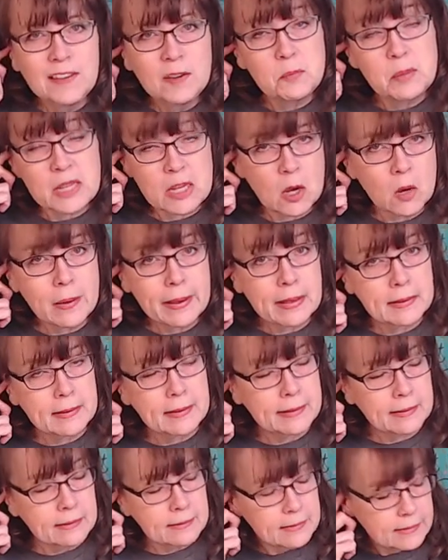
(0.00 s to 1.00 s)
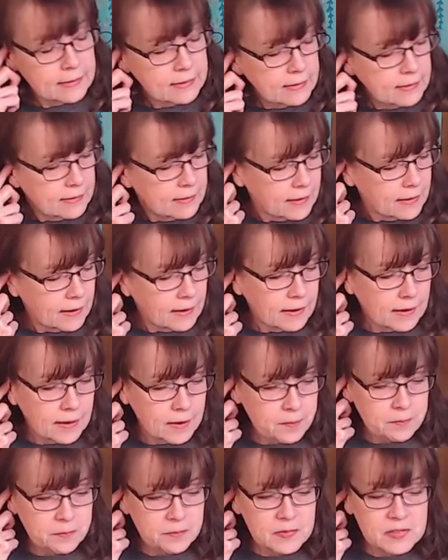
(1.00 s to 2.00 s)
P O L L,
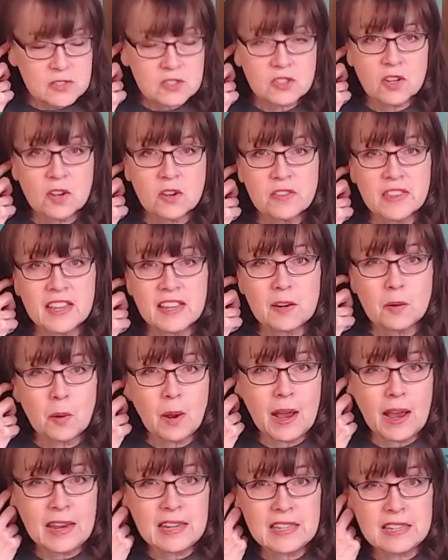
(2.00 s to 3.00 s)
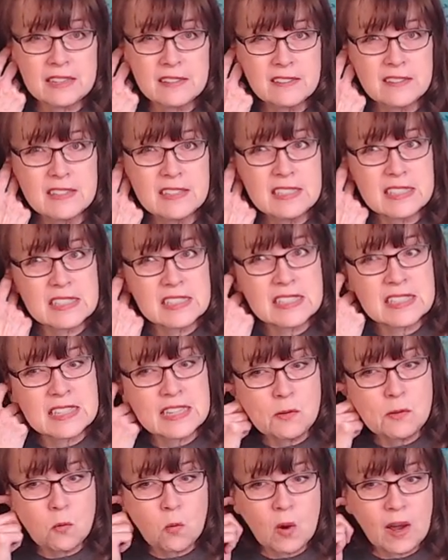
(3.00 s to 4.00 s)
um, so that I can
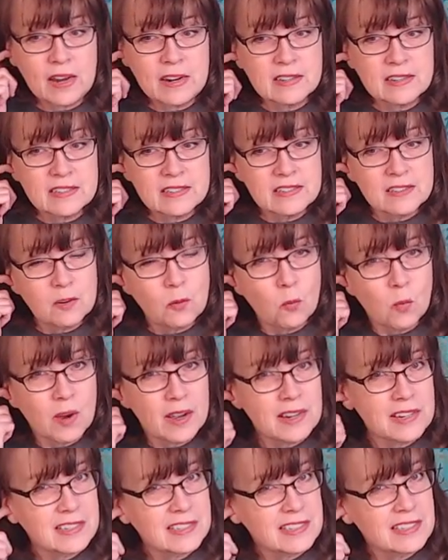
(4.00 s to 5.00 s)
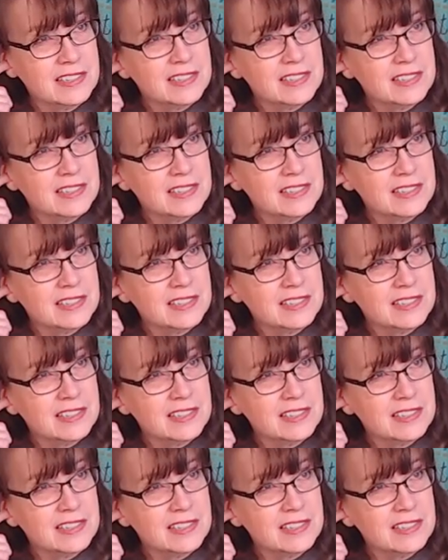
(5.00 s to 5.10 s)
see what what